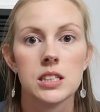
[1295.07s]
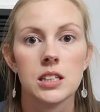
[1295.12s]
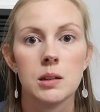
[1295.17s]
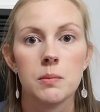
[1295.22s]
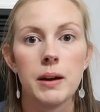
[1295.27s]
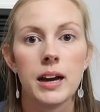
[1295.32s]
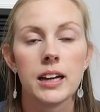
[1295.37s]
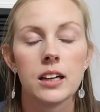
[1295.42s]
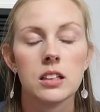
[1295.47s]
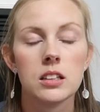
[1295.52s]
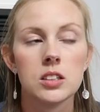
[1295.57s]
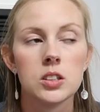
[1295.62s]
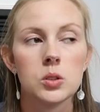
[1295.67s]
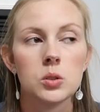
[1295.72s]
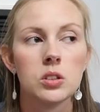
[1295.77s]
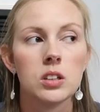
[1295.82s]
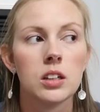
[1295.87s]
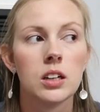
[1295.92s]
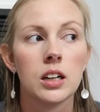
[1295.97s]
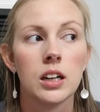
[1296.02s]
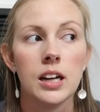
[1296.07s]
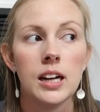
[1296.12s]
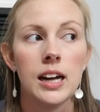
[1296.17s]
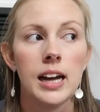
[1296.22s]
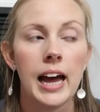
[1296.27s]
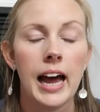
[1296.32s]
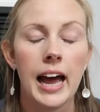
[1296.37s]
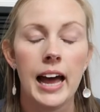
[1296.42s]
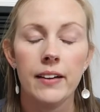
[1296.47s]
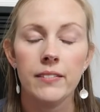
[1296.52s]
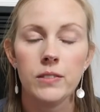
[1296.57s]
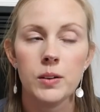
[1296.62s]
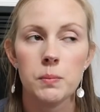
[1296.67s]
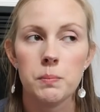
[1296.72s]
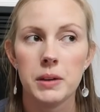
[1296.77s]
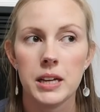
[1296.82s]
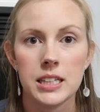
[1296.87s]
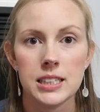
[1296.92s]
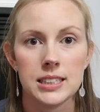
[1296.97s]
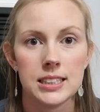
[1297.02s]
In the back of the store, I haven't
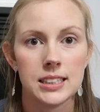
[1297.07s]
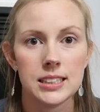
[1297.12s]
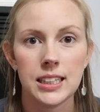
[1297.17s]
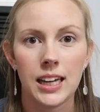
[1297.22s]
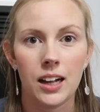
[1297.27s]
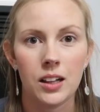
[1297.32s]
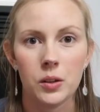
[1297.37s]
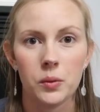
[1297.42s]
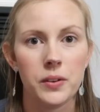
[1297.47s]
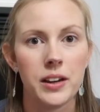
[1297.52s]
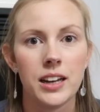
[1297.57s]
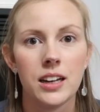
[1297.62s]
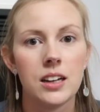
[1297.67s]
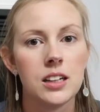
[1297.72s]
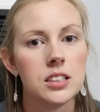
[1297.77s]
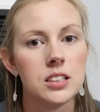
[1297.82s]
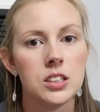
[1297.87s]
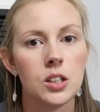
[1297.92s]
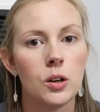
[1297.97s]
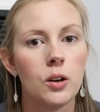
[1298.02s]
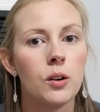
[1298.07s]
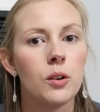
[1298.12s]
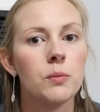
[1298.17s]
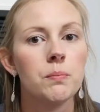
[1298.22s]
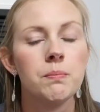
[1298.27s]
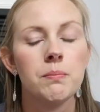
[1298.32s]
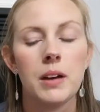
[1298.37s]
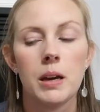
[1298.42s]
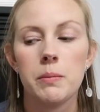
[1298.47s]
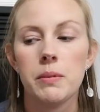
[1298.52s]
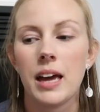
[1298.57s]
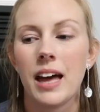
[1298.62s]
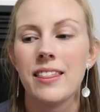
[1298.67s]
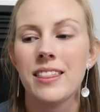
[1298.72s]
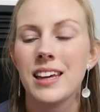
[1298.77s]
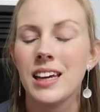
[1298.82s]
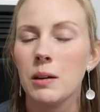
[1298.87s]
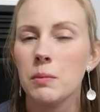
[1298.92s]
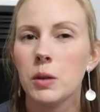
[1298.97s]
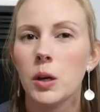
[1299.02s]
been since Halloween, so maybe, I
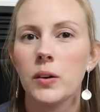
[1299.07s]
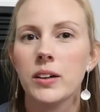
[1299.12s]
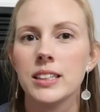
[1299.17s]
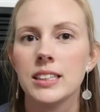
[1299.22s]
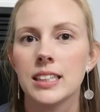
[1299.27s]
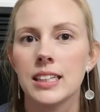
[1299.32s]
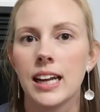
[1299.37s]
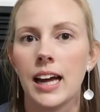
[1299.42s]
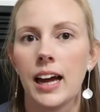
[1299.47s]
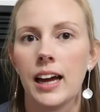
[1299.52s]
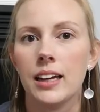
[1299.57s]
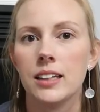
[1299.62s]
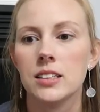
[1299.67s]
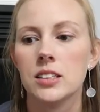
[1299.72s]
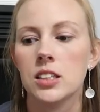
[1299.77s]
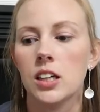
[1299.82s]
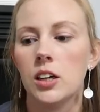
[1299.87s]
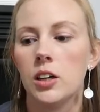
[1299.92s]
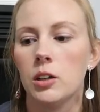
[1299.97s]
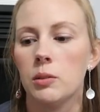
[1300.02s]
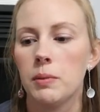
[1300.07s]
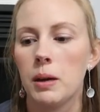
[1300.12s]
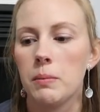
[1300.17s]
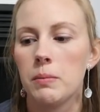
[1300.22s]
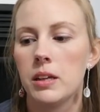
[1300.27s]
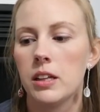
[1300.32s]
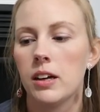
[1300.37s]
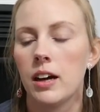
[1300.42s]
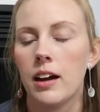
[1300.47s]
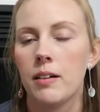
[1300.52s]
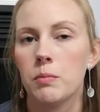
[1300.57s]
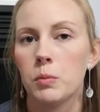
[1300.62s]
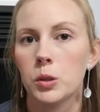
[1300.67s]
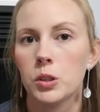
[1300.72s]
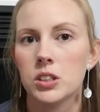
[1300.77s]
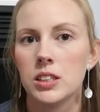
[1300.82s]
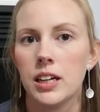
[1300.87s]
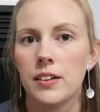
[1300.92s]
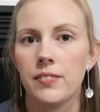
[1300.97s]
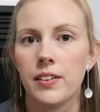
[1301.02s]
think I'm going tonight, so maybe they'll have more
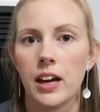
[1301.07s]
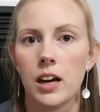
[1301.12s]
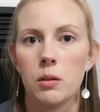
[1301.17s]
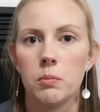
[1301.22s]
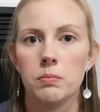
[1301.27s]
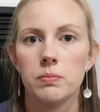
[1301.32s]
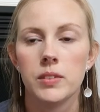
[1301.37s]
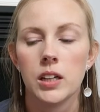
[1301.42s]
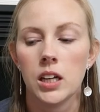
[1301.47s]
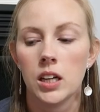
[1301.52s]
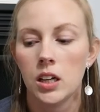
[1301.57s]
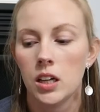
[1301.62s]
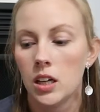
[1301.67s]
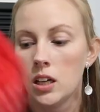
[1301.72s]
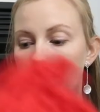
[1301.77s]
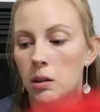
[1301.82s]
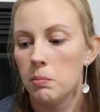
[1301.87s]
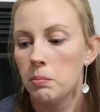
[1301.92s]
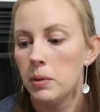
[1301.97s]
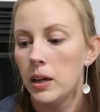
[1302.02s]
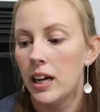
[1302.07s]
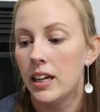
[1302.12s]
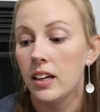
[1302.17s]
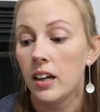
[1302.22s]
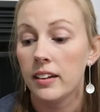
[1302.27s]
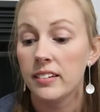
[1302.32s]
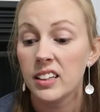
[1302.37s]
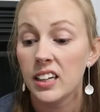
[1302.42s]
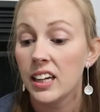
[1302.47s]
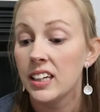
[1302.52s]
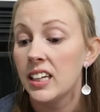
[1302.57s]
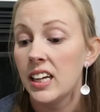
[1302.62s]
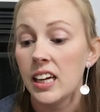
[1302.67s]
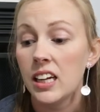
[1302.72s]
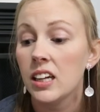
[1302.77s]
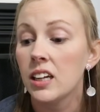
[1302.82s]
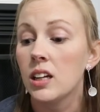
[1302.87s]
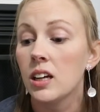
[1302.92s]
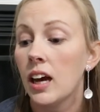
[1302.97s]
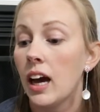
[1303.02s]
stuff out, but not that I
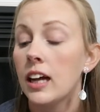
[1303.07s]
need any.